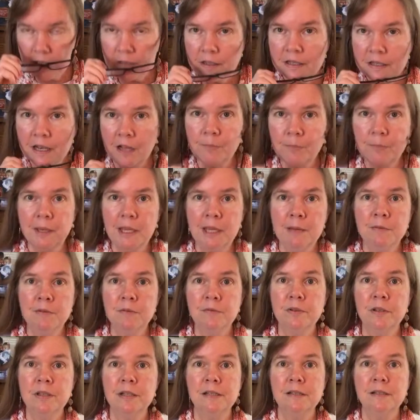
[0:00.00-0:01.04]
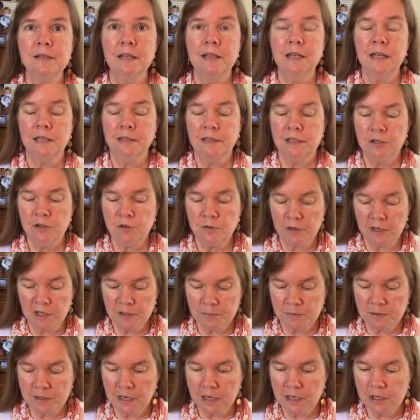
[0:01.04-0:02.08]
to get the down payment for this thing. I needed
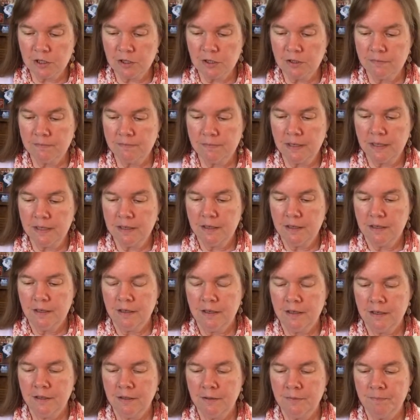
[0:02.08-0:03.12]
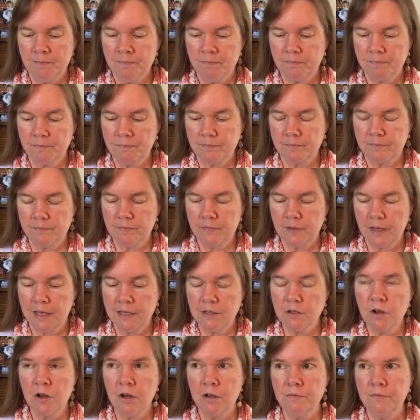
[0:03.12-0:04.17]
transportation.
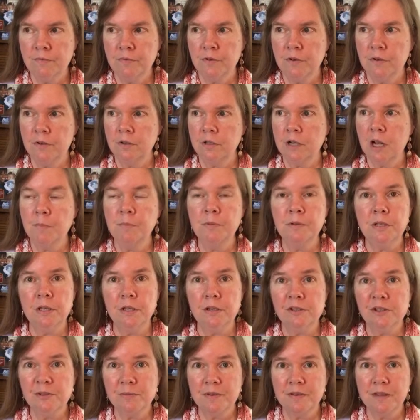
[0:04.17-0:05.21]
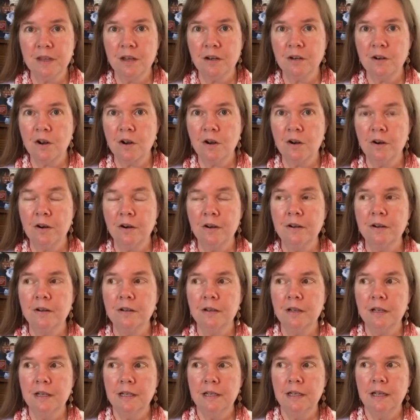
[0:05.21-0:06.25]
Had gone for a couple years without a
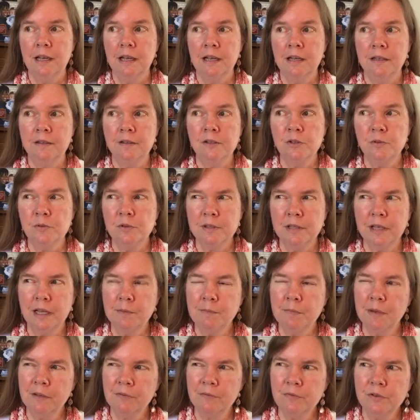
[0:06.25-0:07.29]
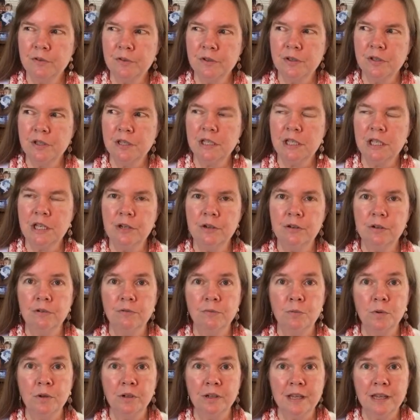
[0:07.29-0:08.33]
car, and this was like my first
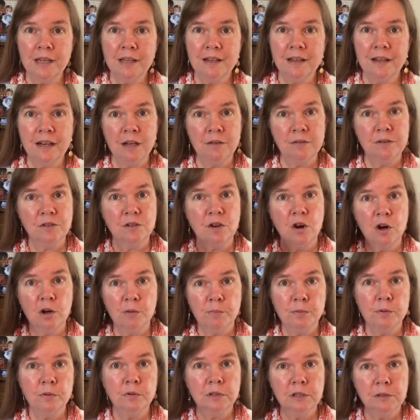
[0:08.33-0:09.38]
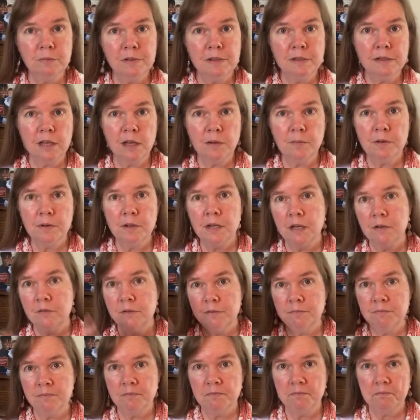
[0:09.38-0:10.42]
year of working, and I was carpooling with someone.
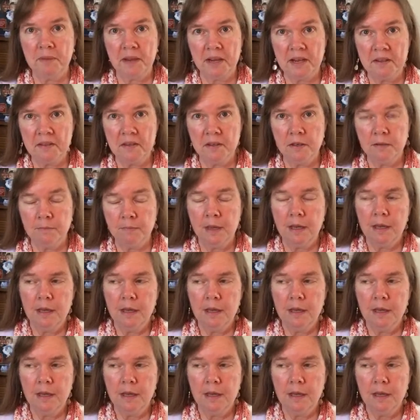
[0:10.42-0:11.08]
I would pay